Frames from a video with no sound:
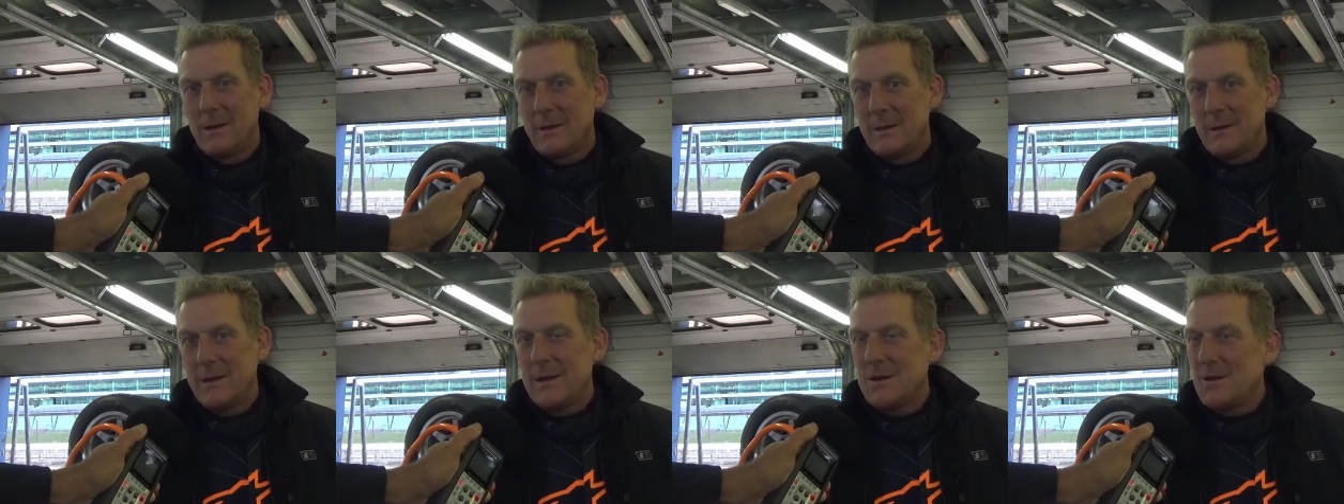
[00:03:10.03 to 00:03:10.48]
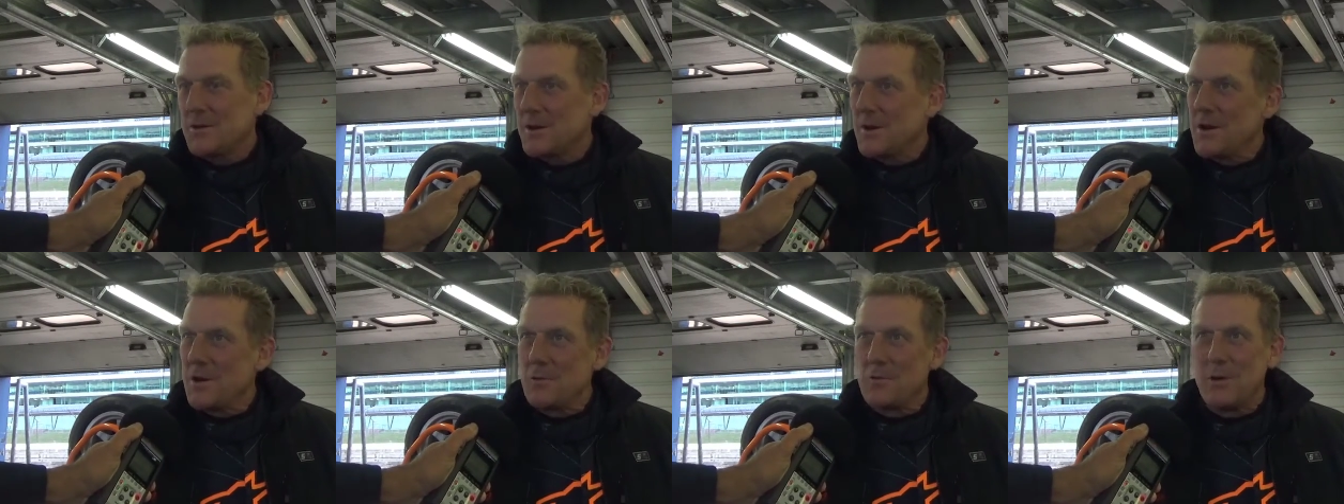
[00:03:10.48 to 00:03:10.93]
Yeah, I don't
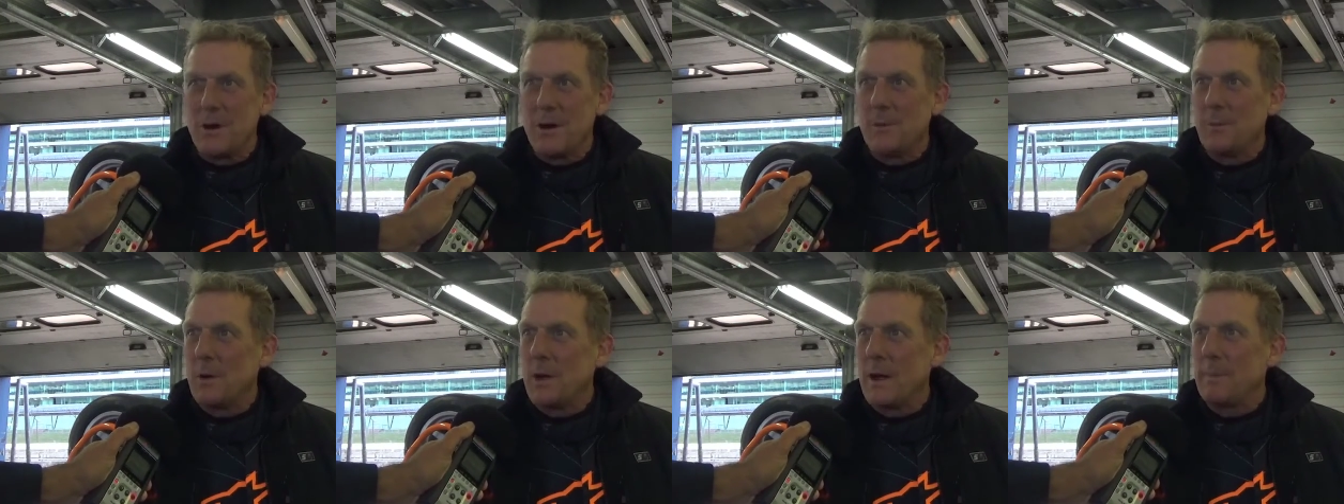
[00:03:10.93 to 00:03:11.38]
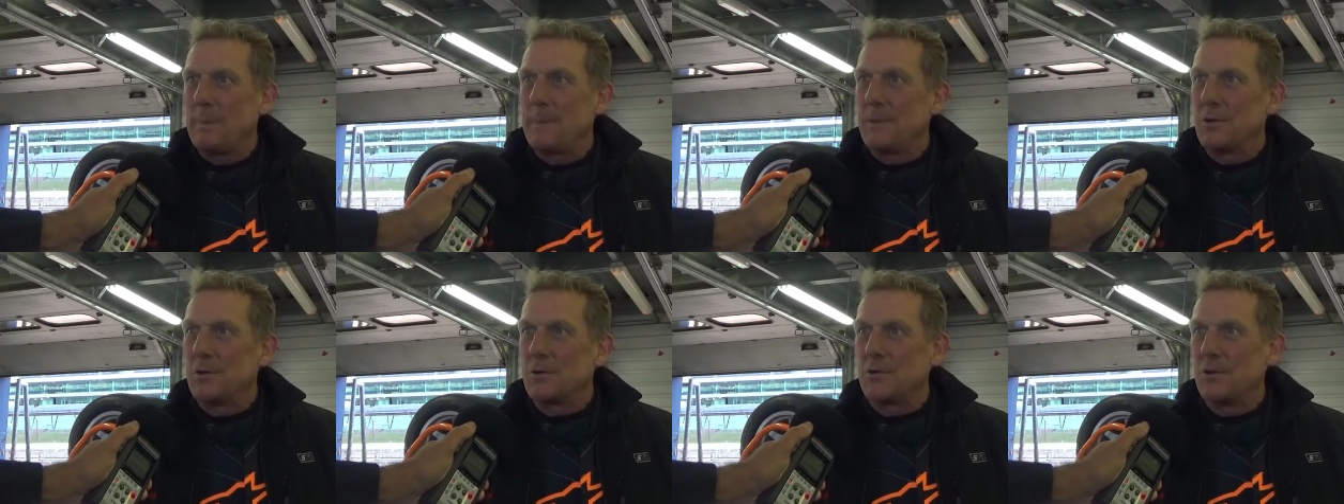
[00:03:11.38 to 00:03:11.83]
know really what happened.
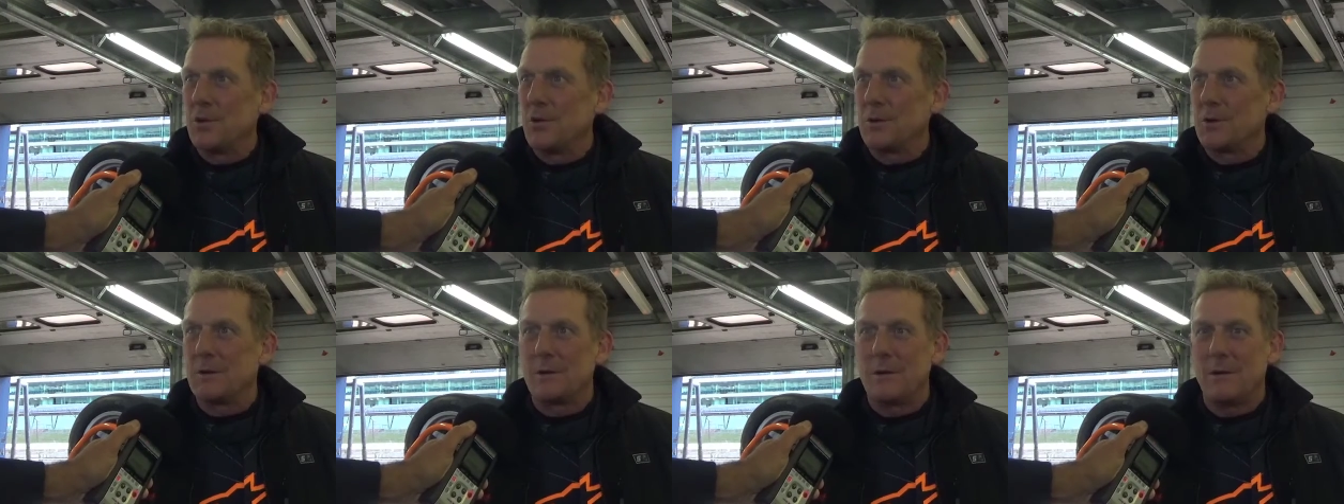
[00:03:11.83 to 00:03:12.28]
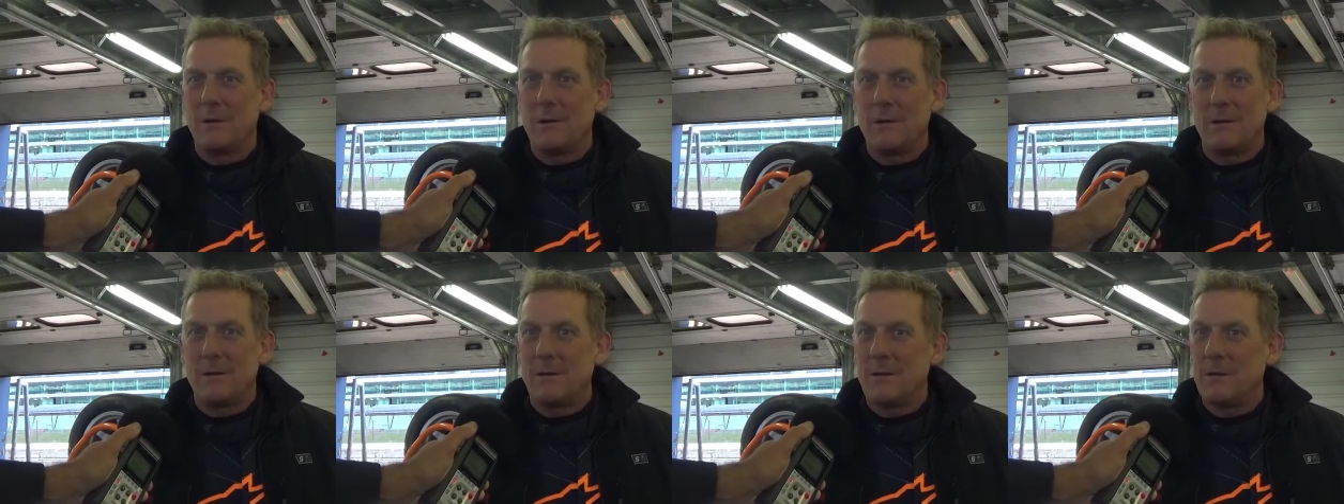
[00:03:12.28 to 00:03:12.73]
I
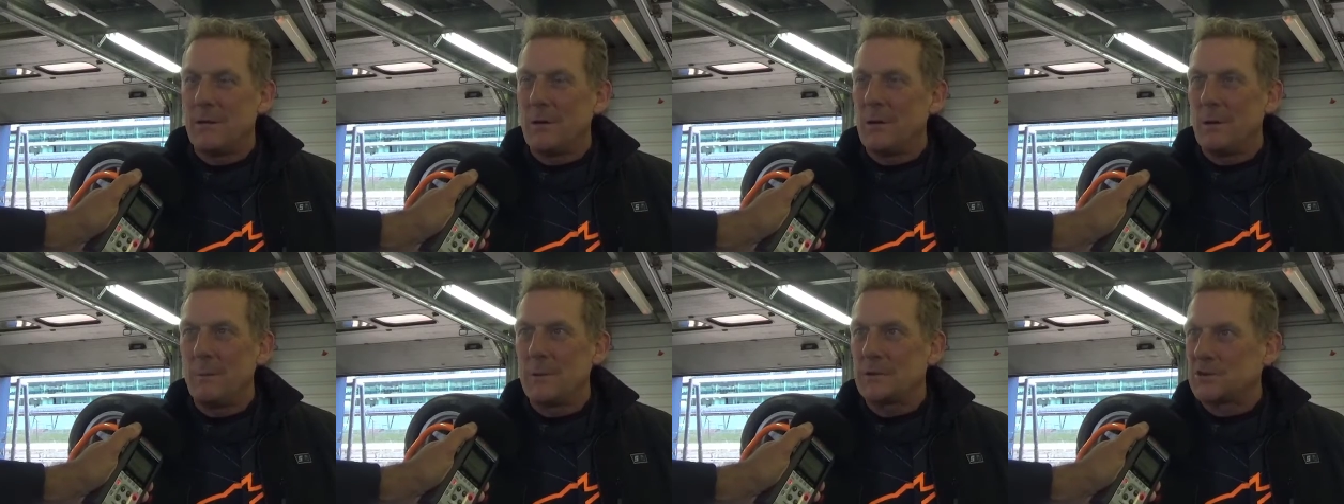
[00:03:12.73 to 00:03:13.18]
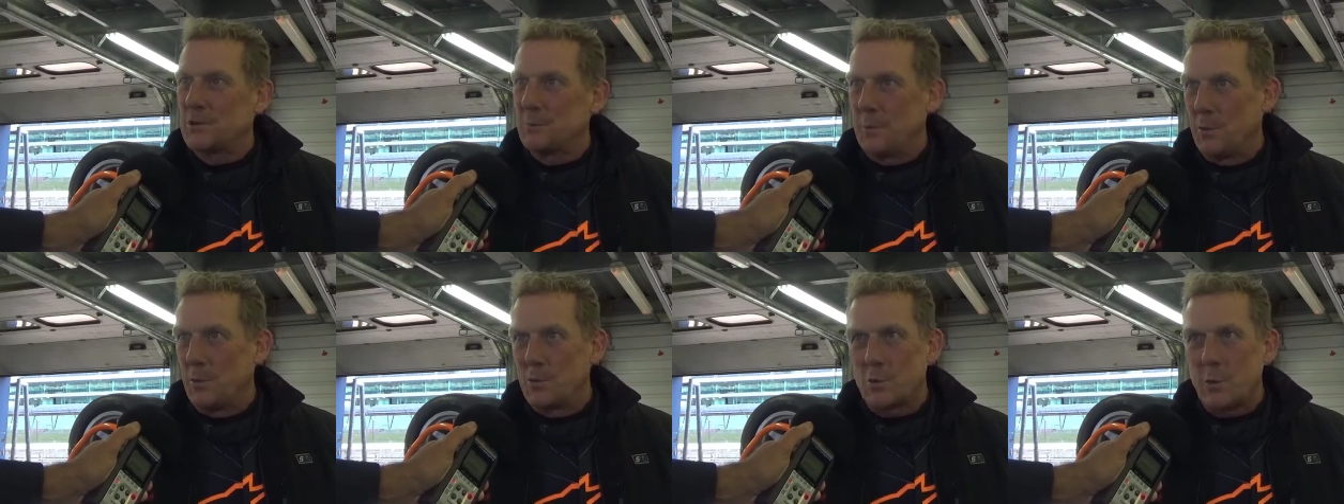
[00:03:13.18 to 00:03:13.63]
like, must have
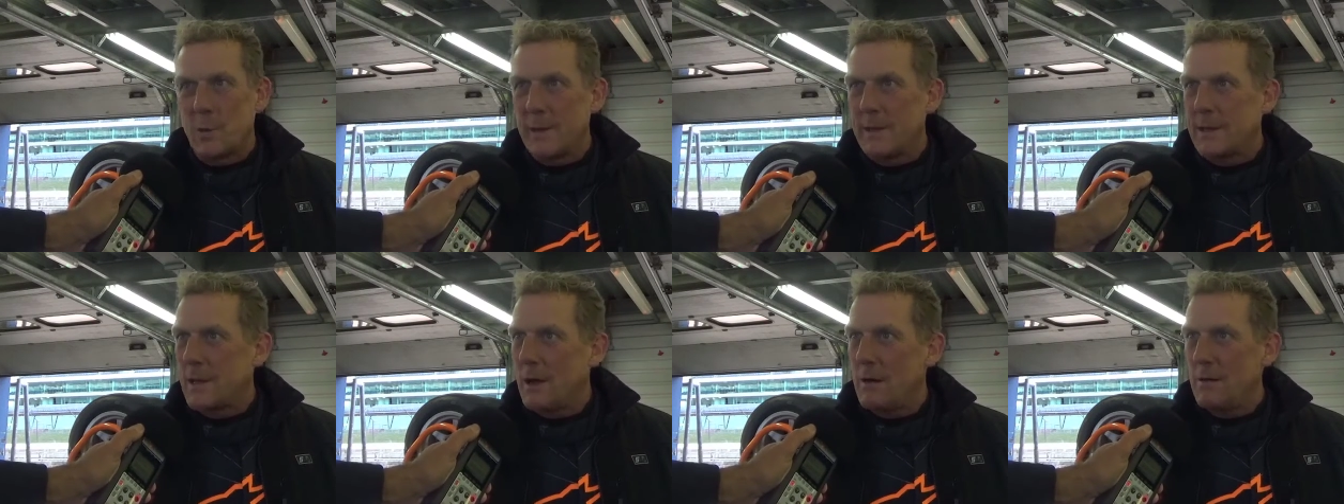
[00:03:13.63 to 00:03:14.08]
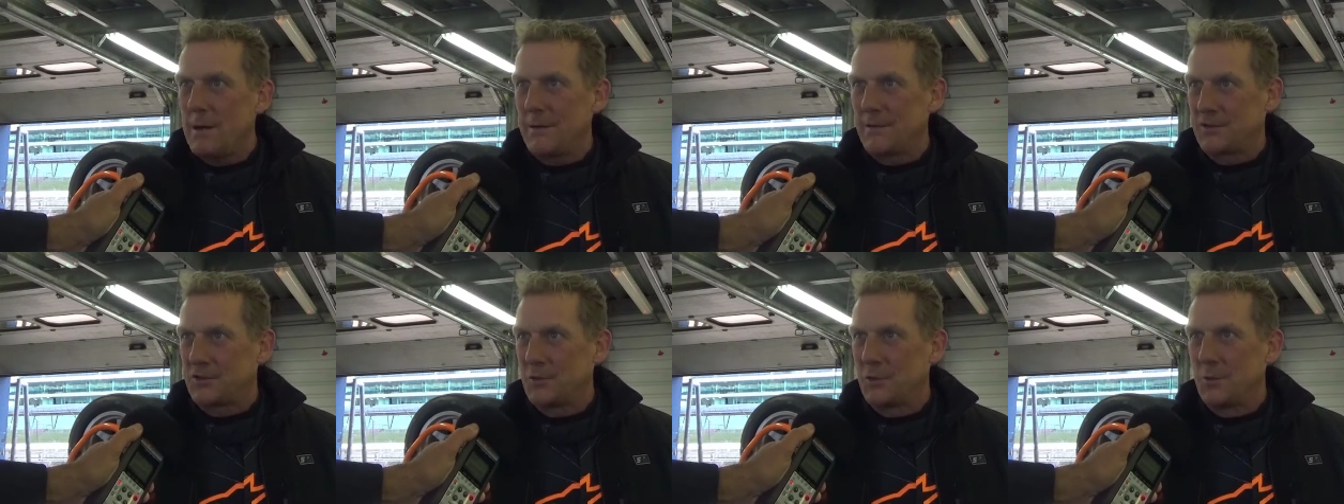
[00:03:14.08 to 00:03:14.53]
pulled 20 car
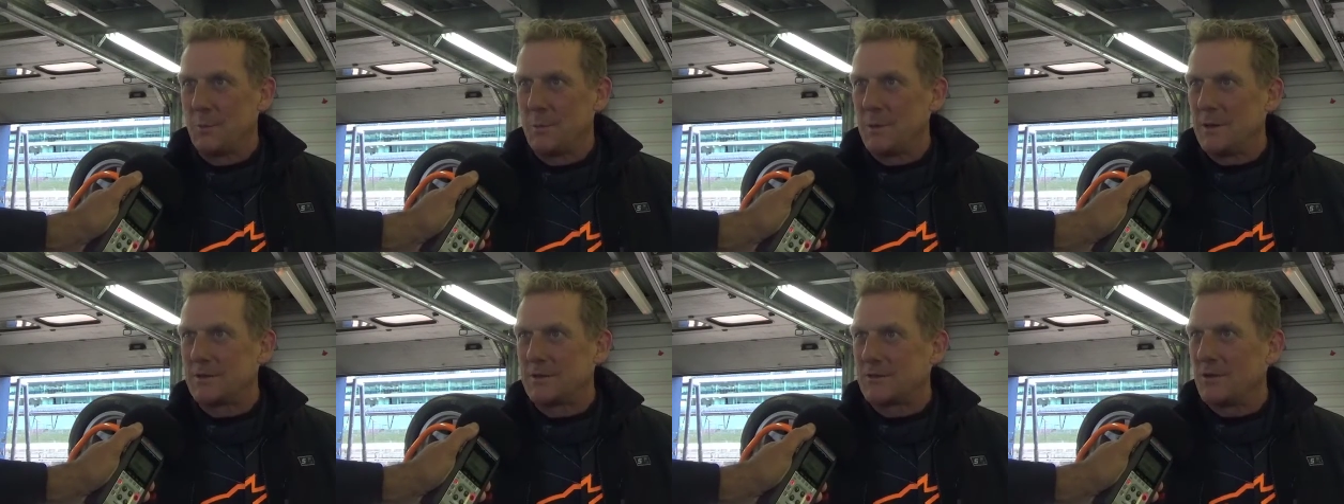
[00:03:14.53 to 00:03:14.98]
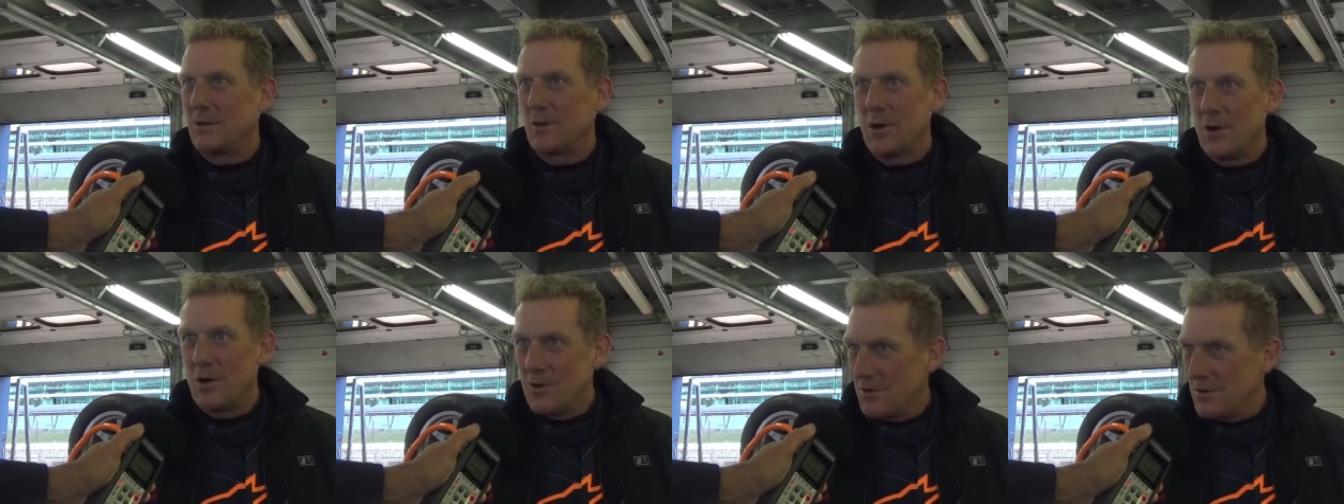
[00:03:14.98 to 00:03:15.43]
lengths from them, and it's like
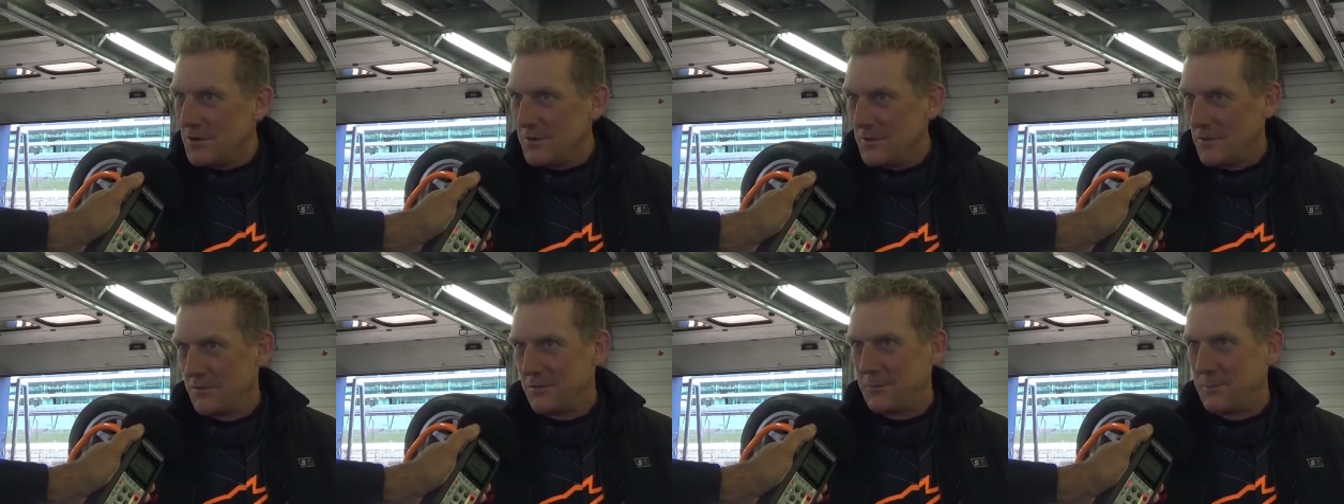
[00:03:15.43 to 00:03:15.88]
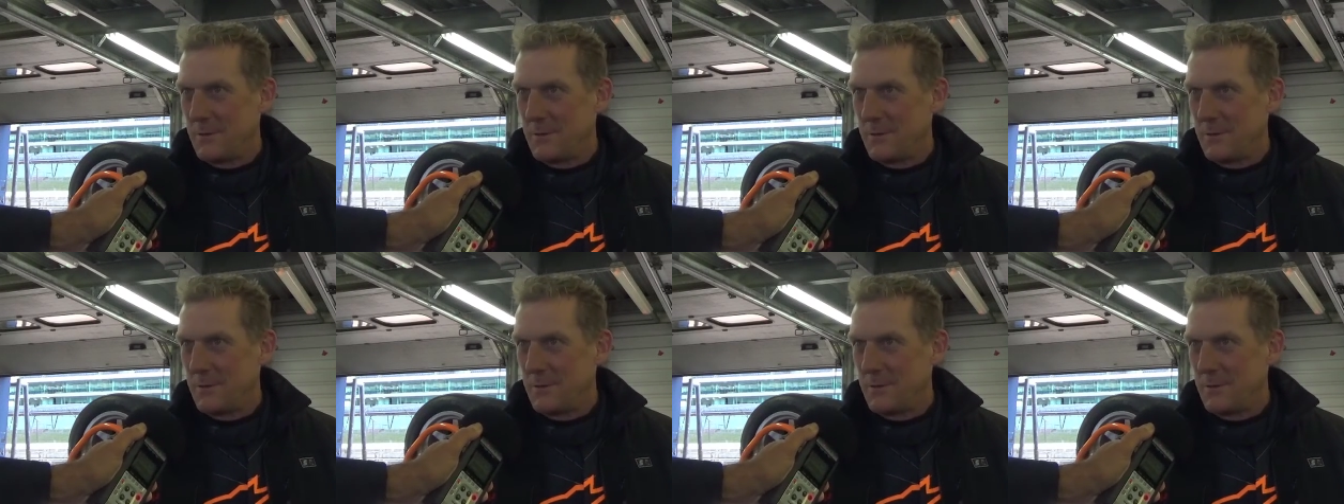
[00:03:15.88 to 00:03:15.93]
unheard of.